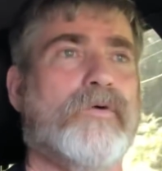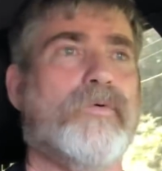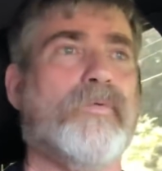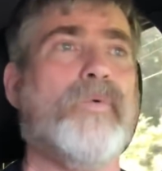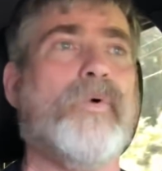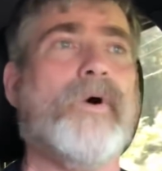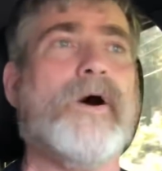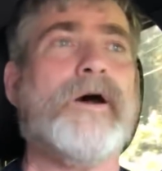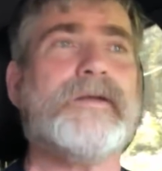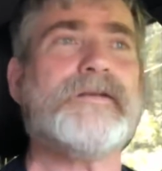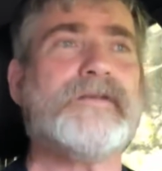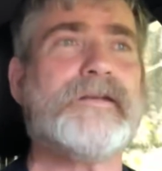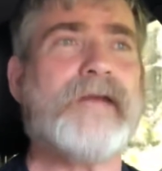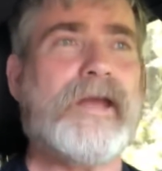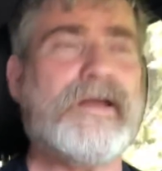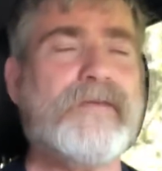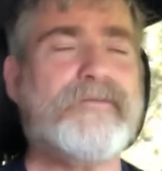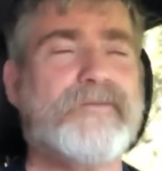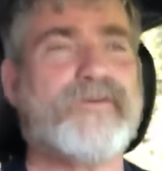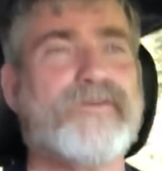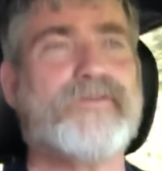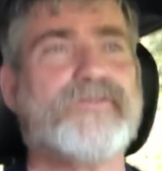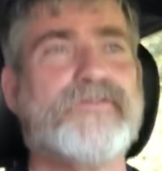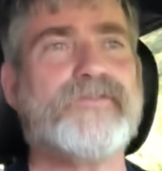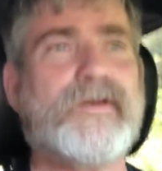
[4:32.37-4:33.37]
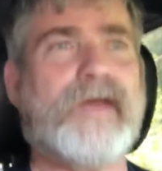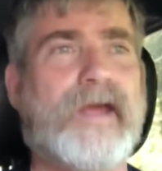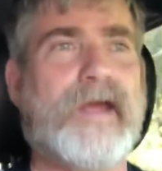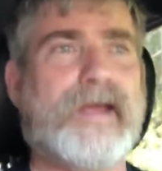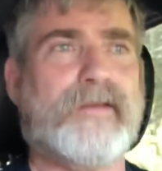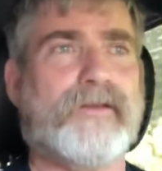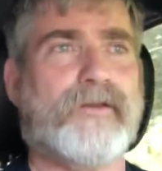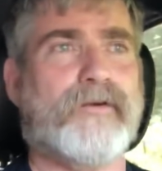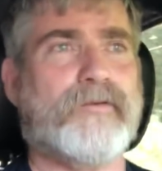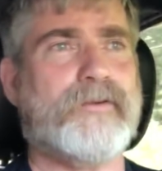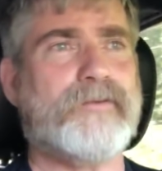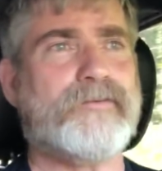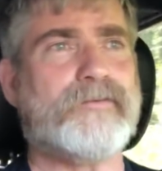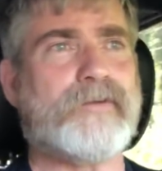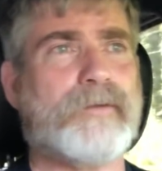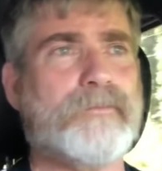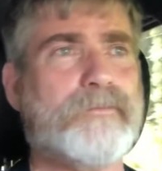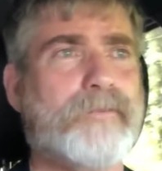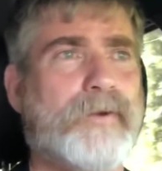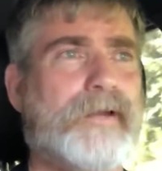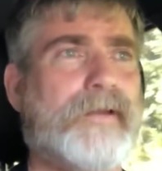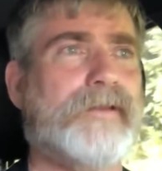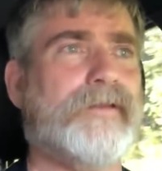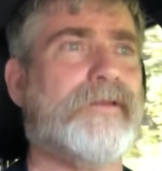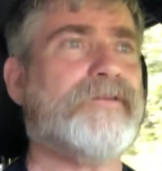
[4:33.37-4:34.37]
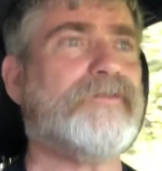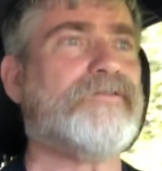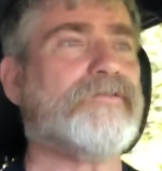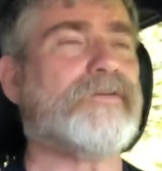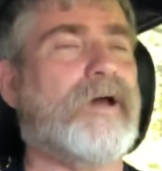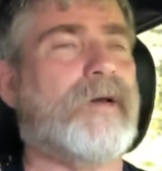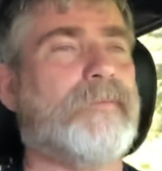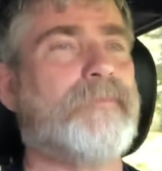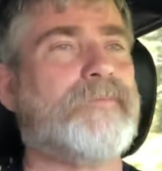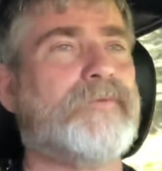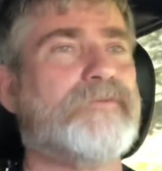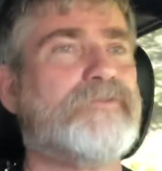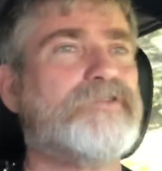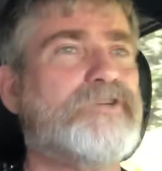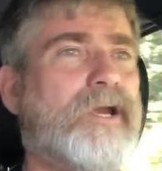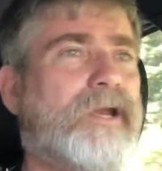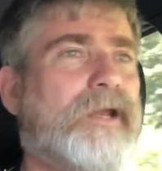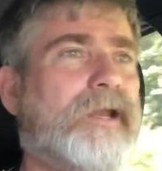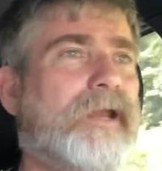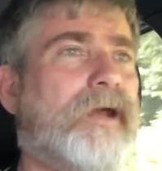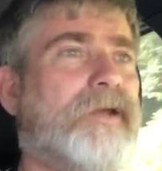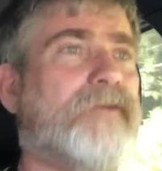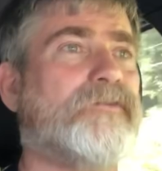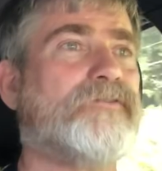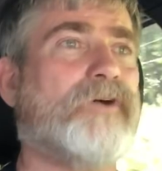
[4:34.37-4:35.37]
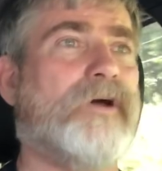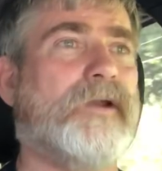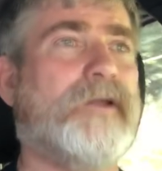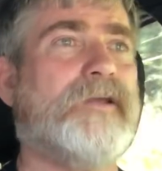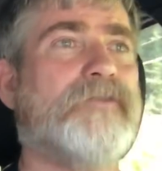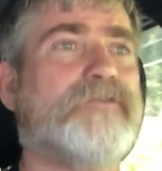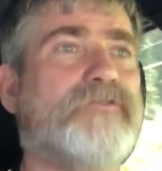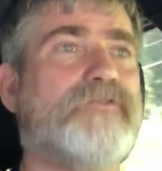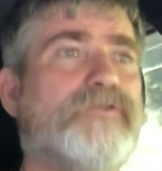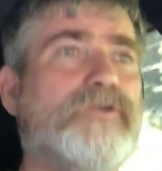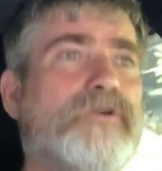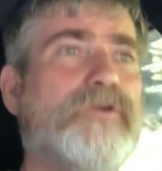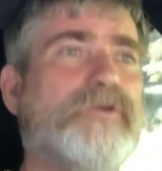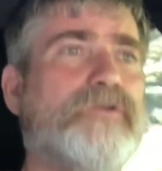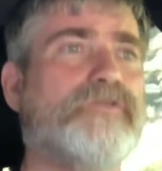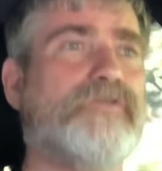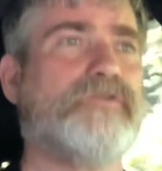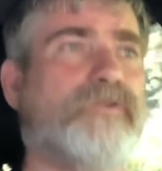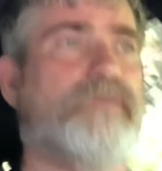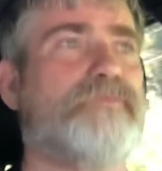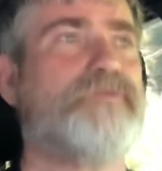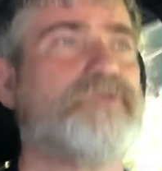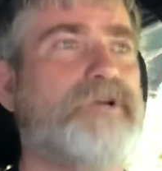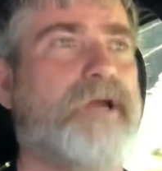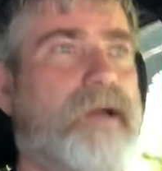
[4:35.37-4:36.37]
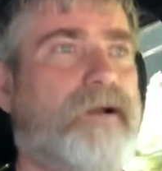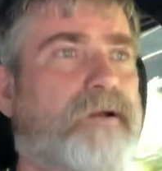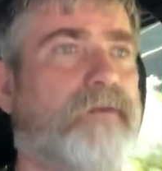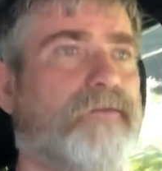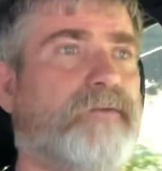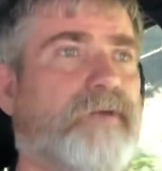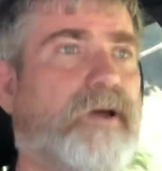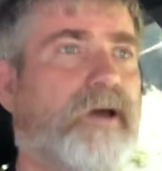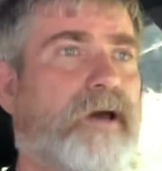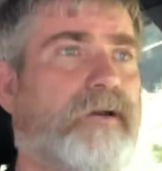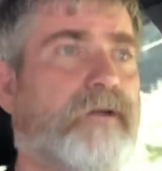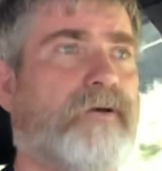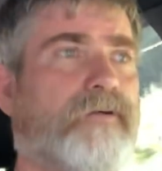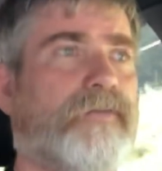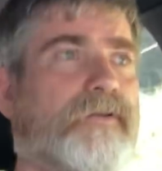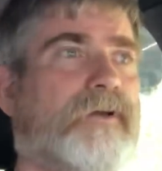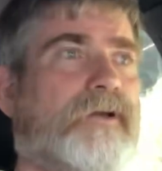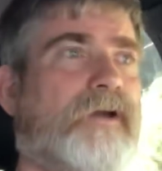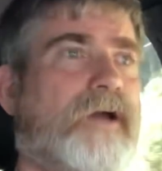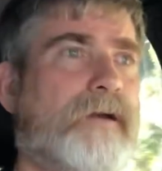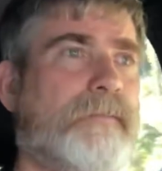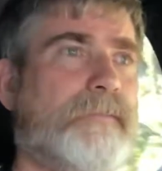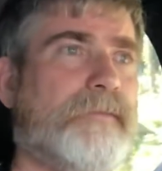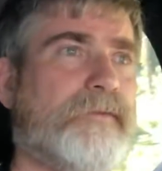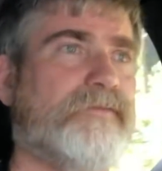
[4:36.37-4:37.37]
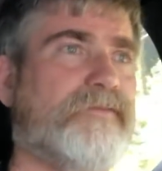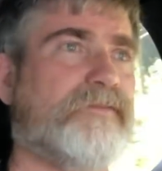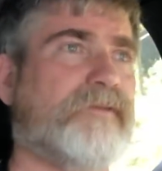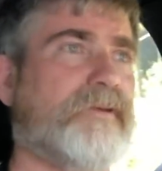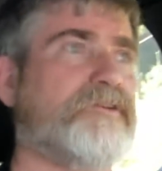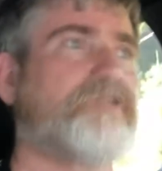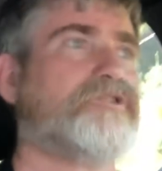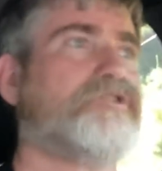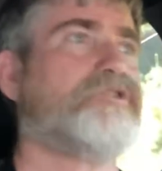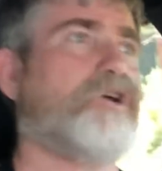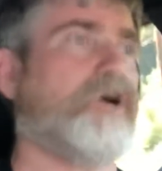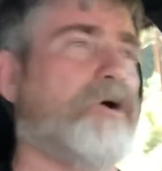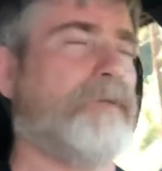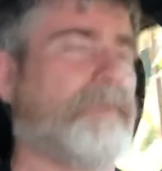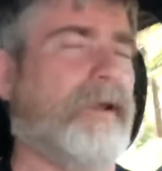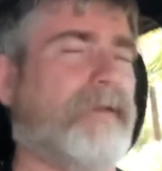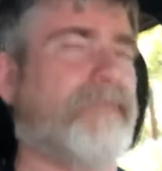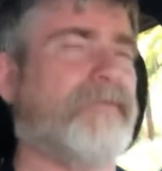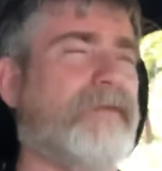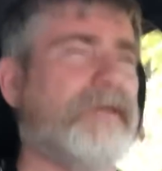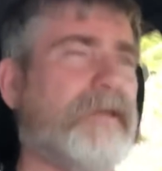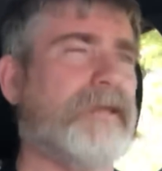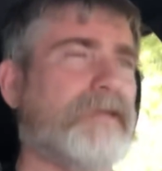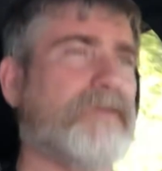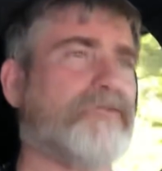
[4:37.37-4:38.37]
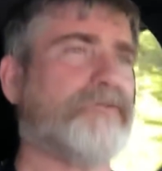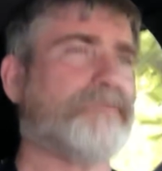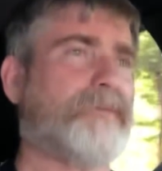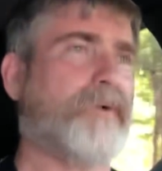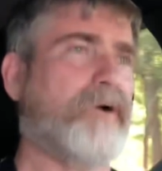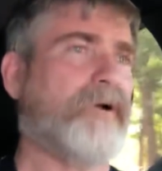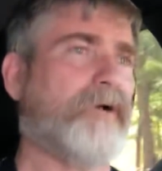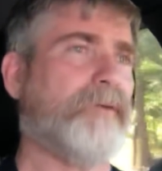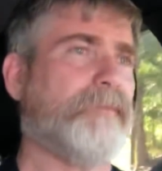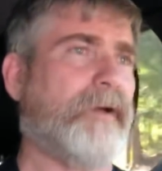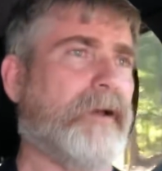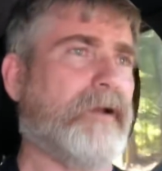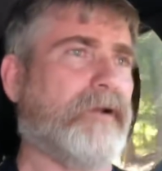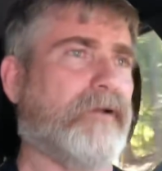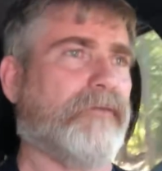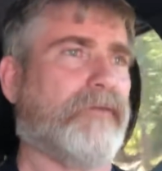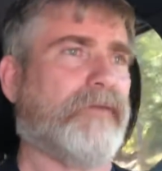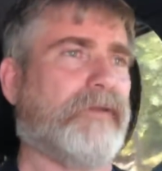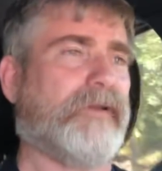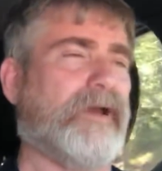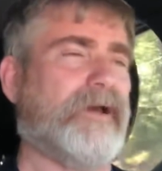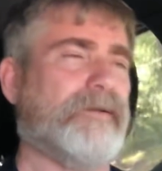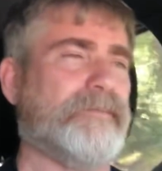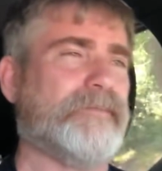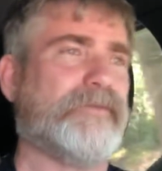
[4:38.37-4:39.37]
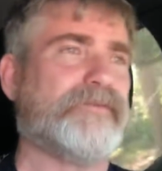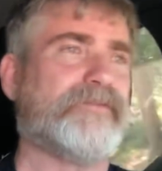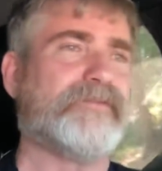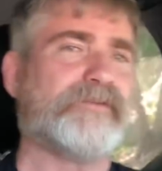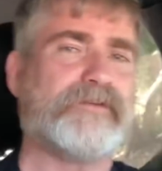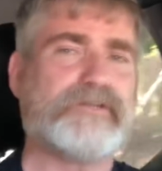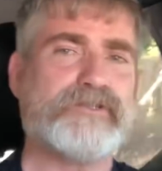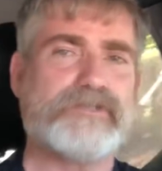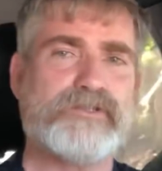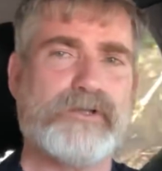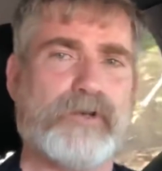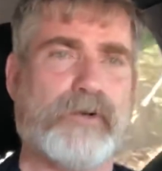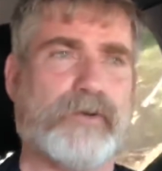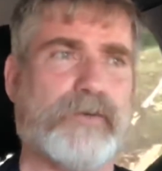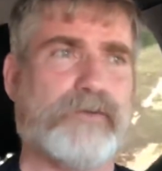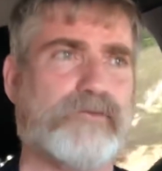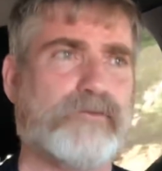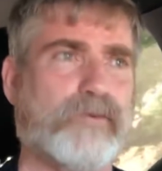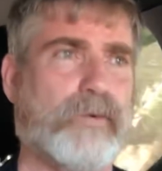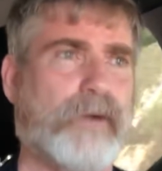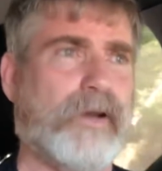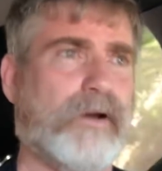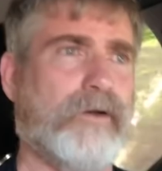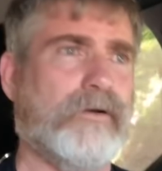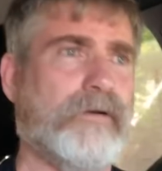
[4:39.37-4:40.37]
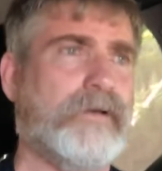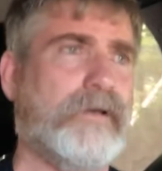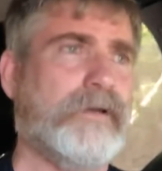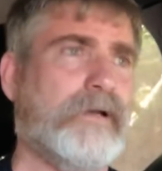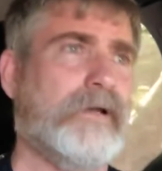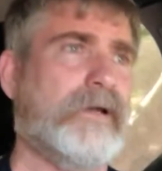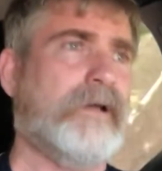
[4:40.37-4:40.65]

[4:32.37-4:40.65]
What Dave is saying, and the reason I'm bringing this up, check it out. It's on his YouTube channel, not on the Common Sense Show, but I think he spoke about it on the Common Sense Show as well.